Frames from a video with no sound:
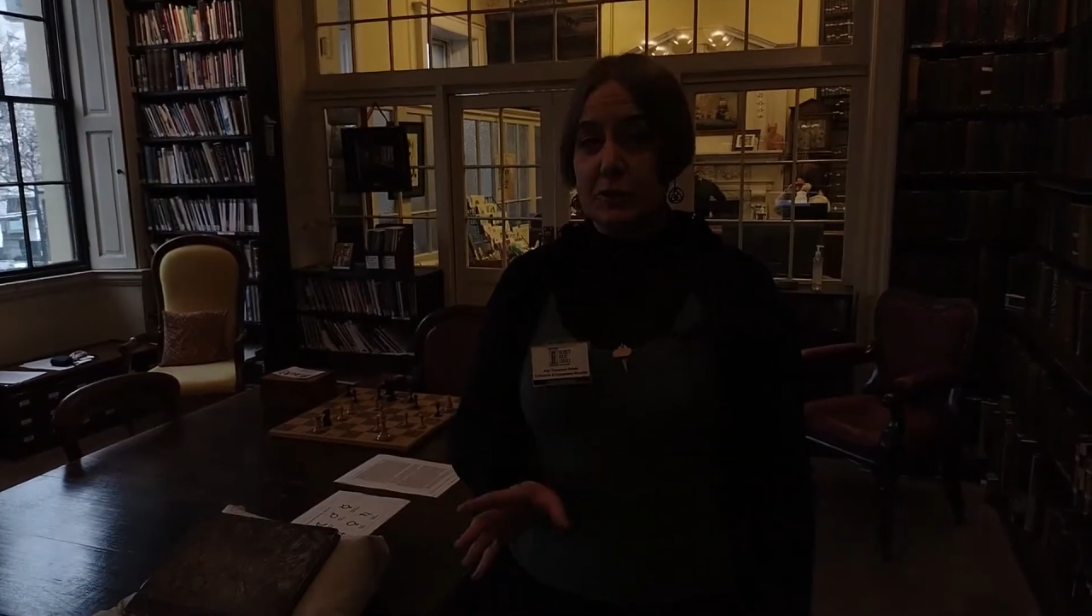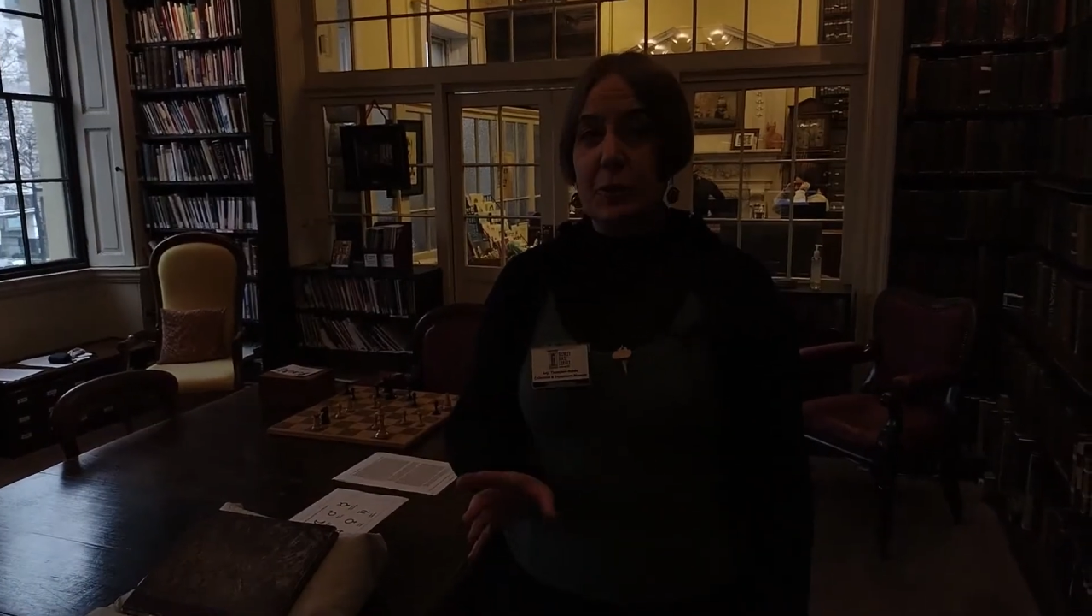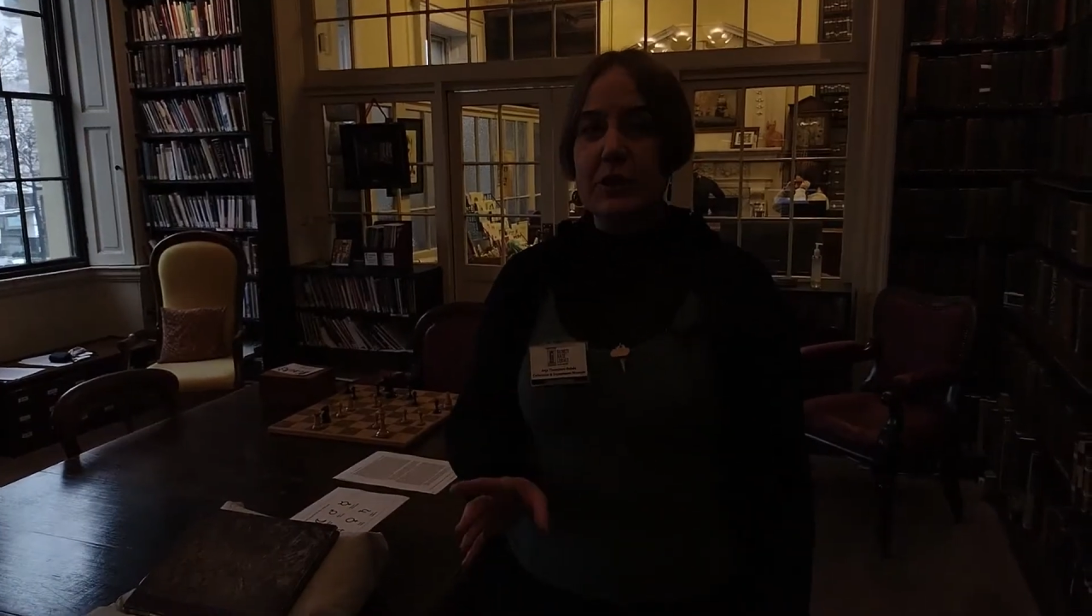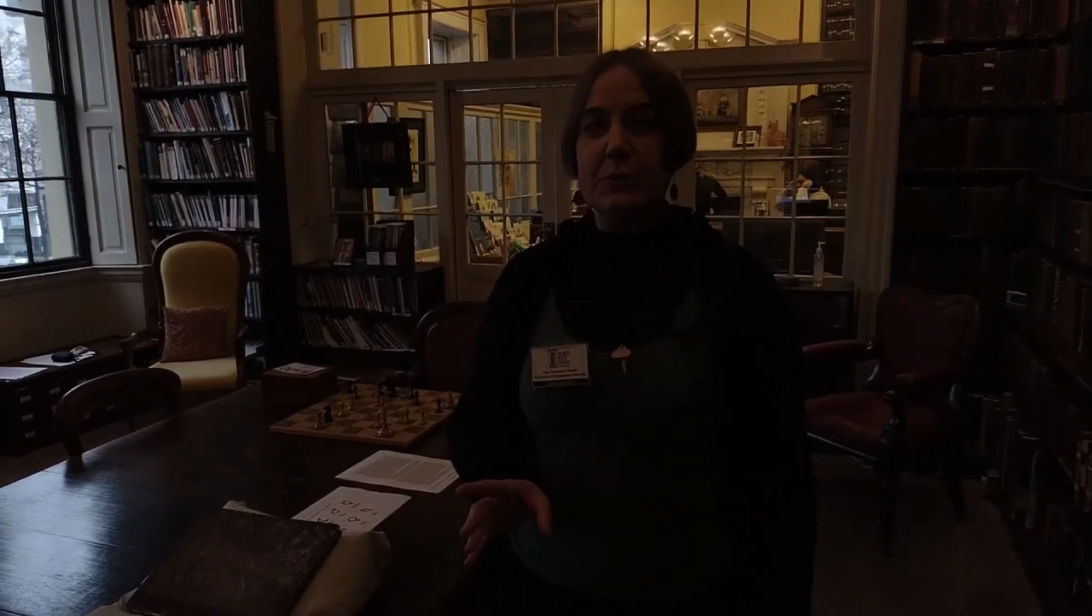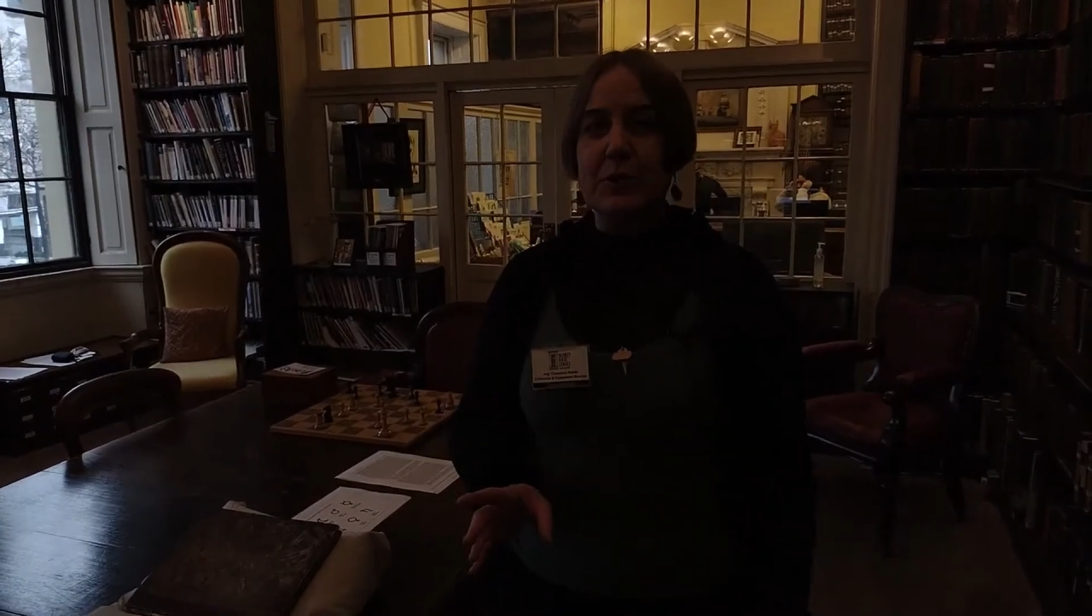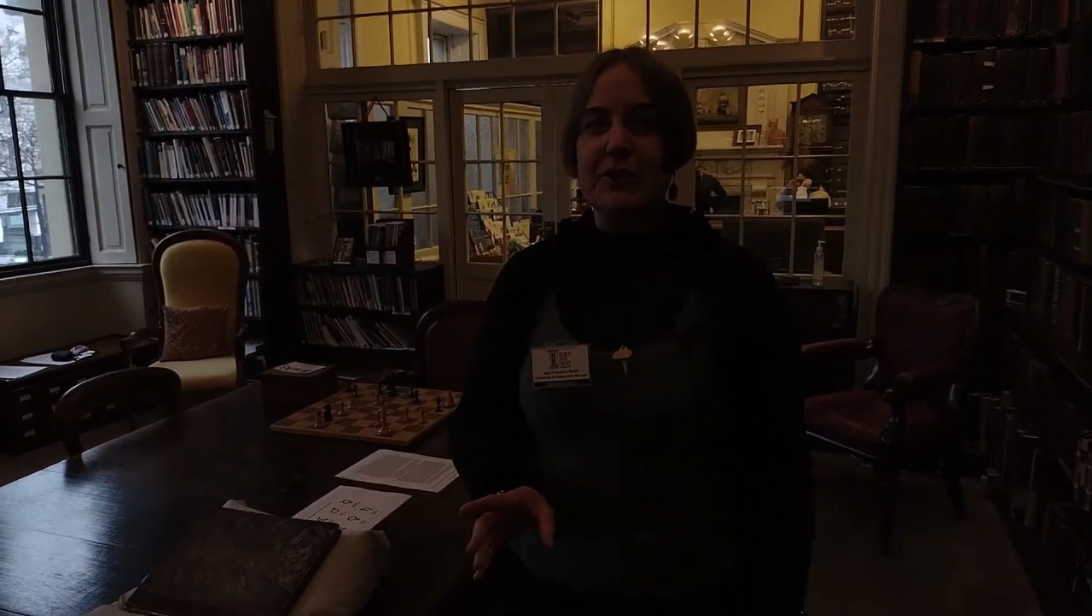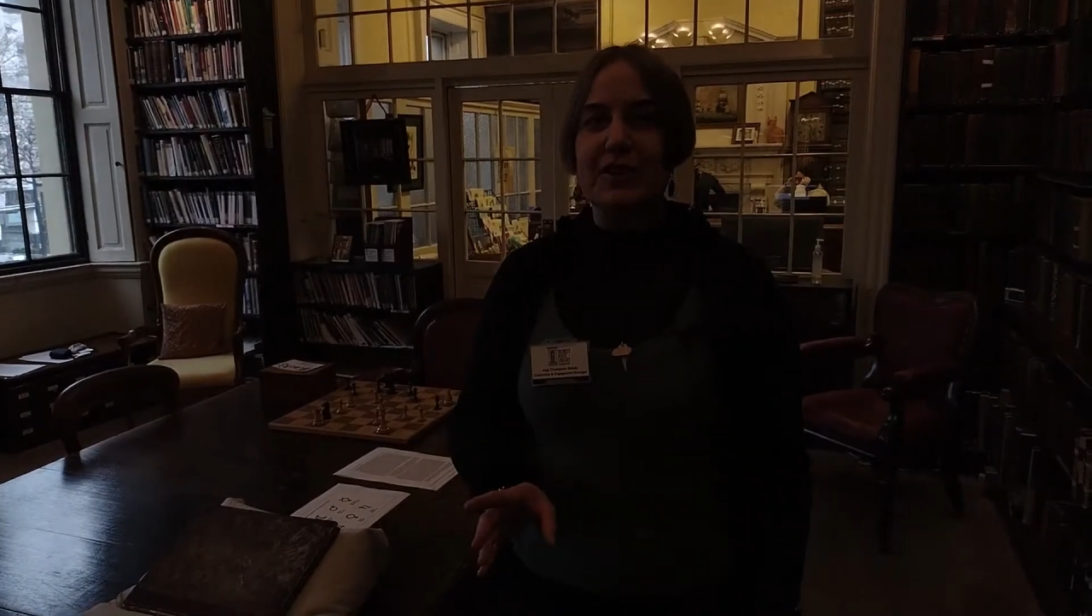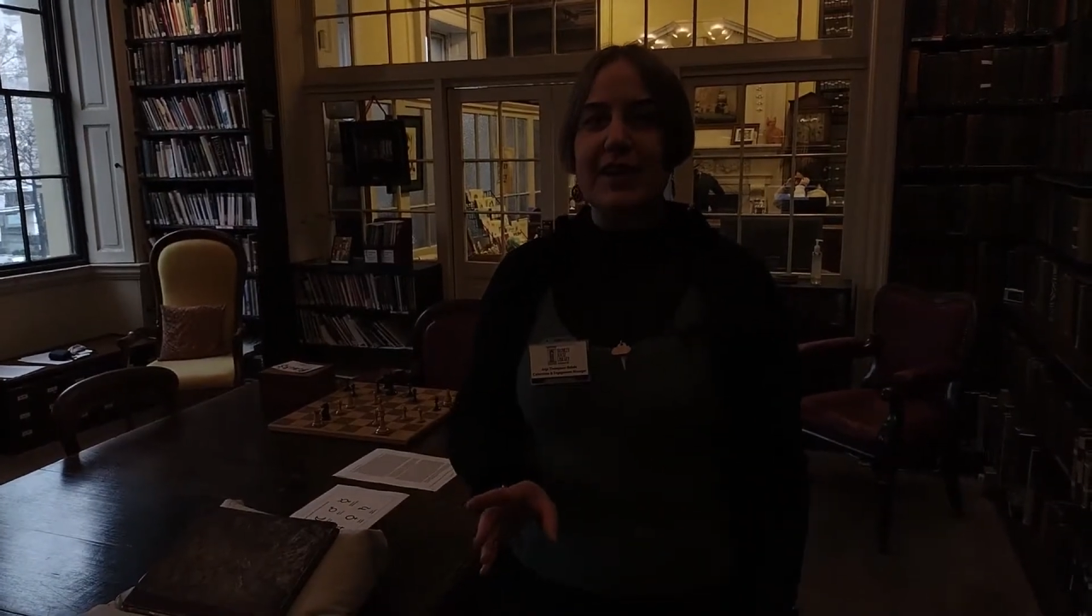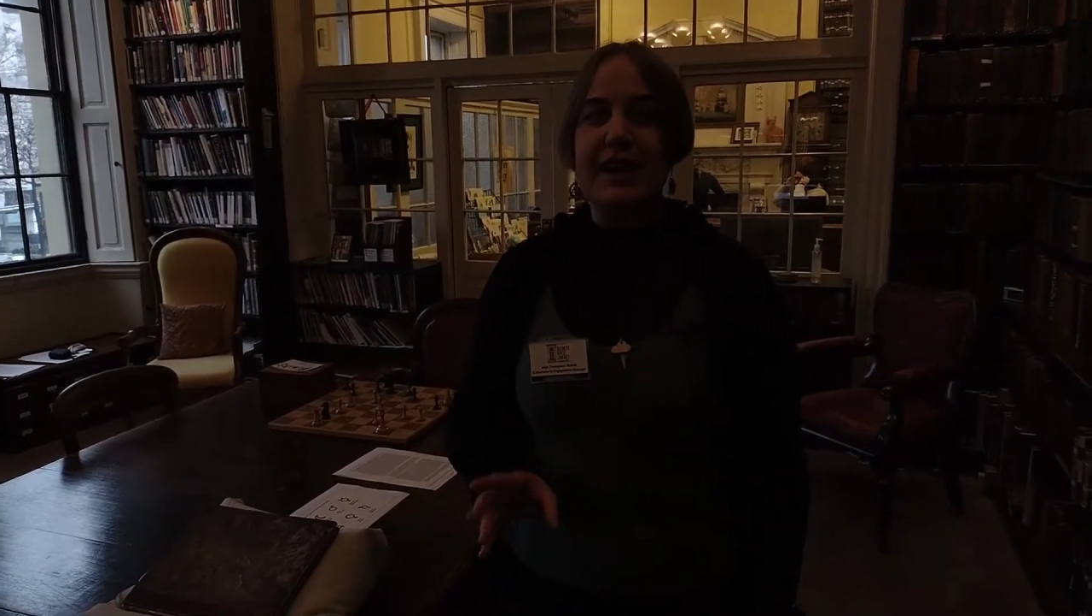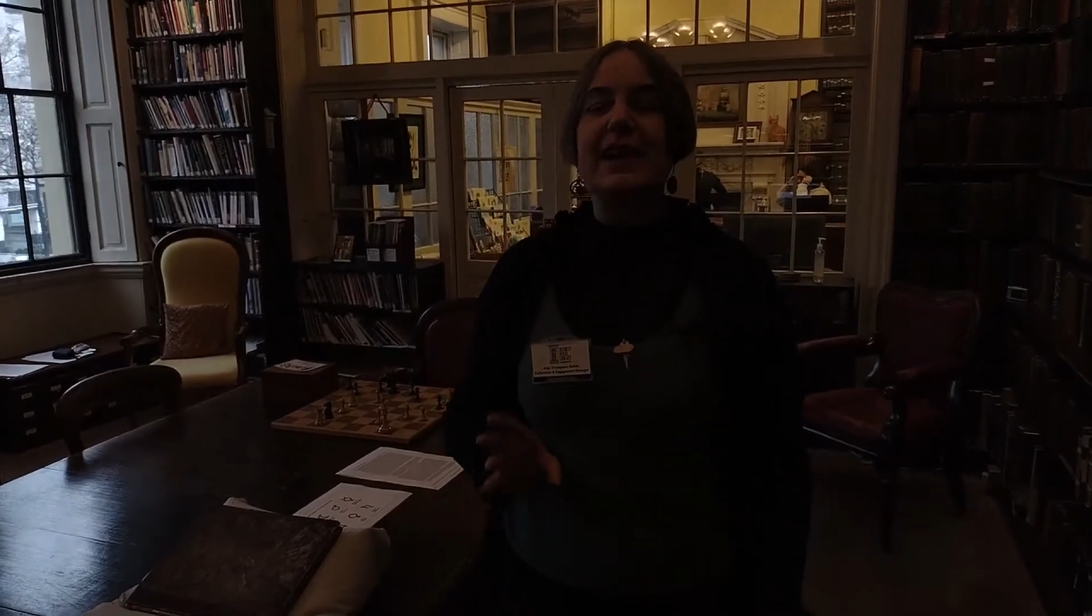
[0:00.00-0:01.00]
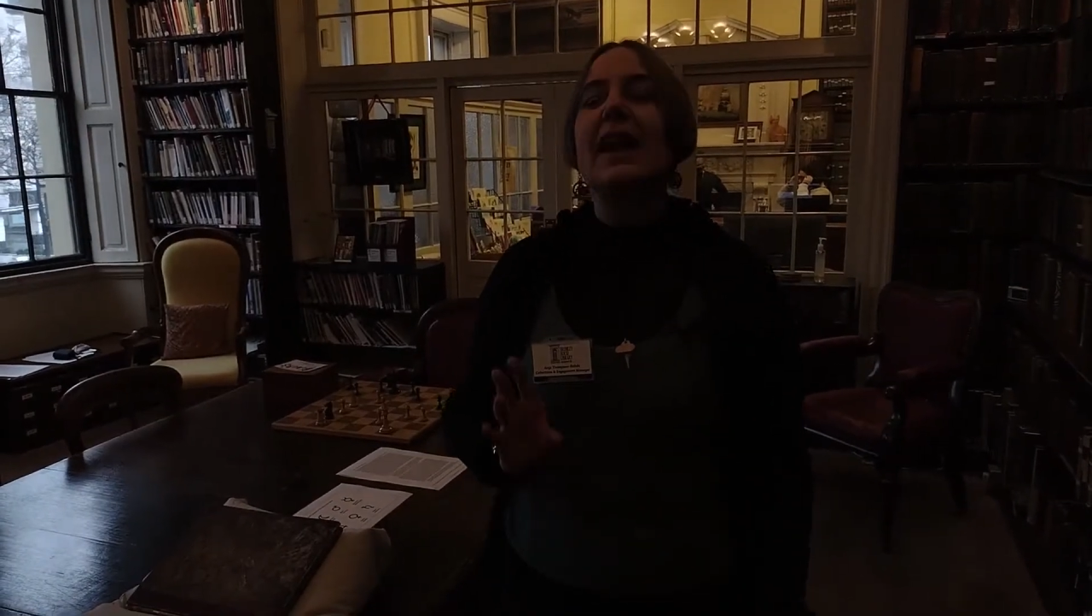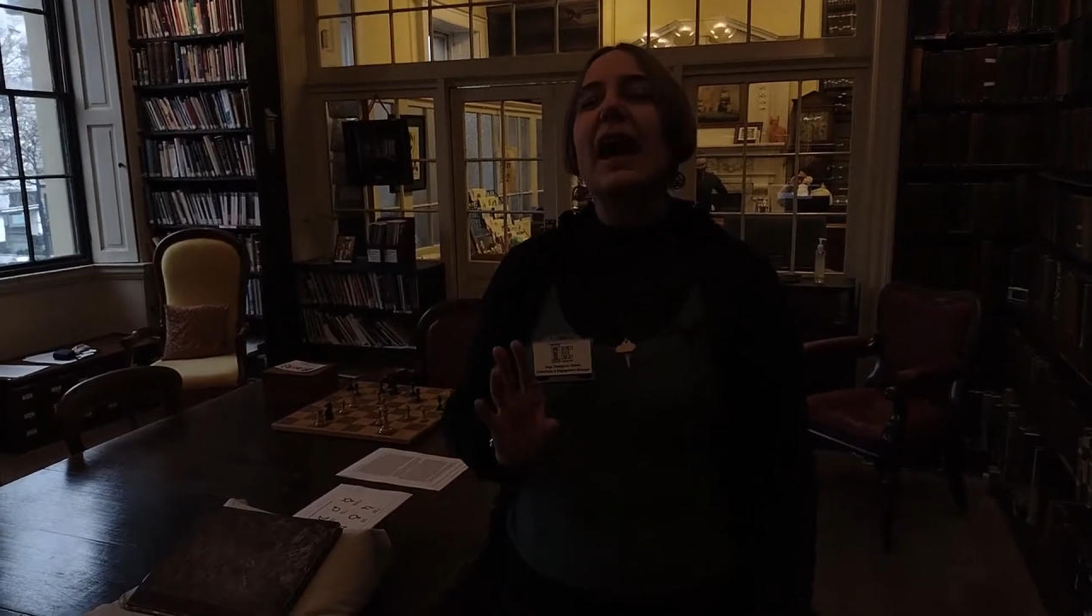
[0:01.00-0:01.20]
one book today,